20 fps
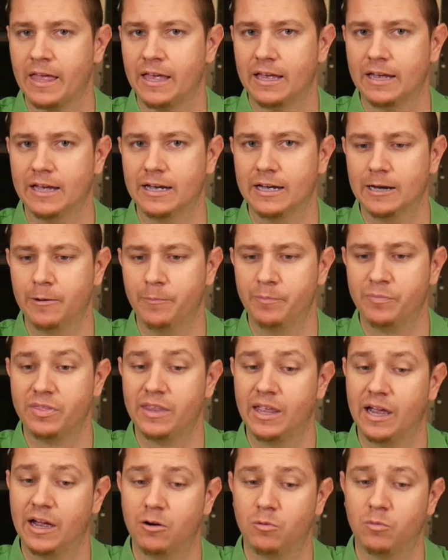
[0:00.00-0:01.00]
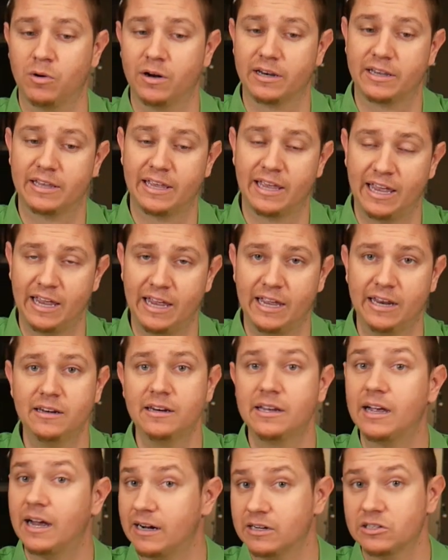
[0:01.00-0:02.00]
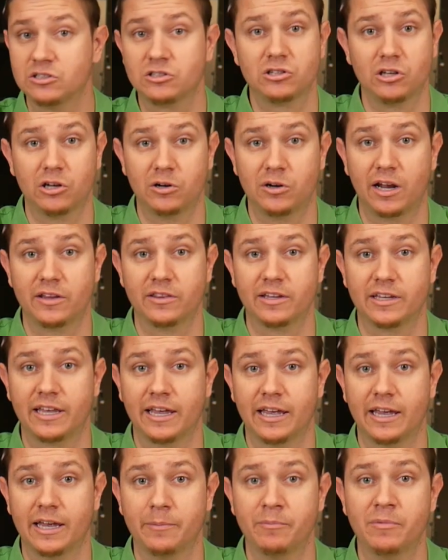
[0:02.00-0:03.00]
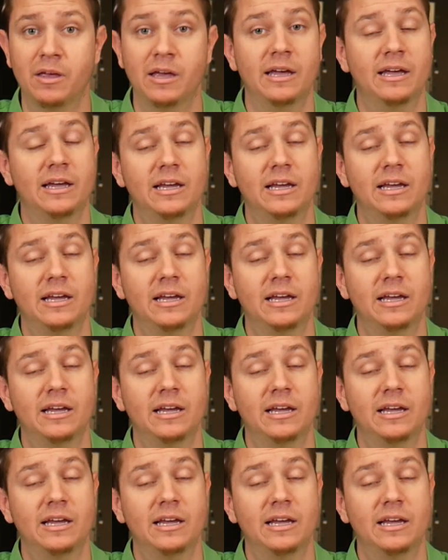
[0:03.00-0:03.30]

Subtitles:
Now, what can kind of slow down the game